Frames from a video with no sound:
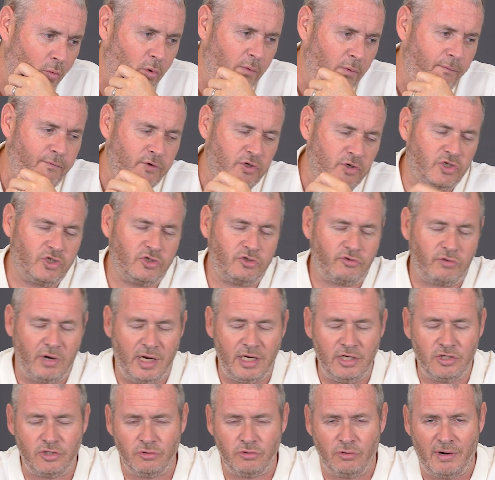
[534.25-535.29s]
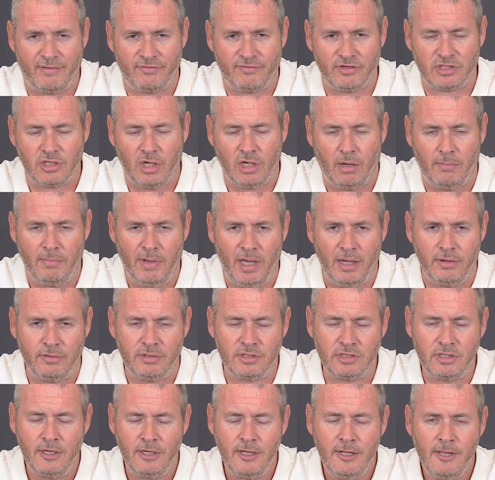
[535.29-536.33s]
what frustrates your avatar
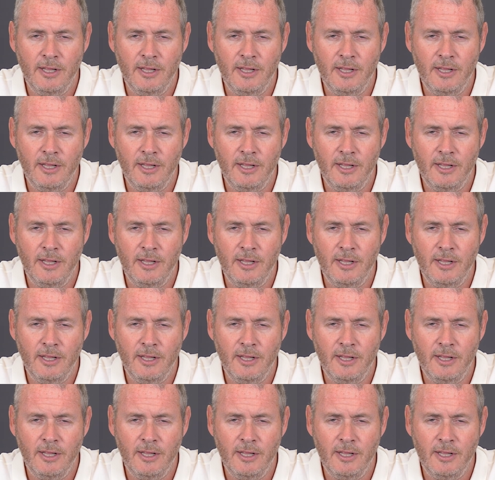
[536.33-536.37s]
most.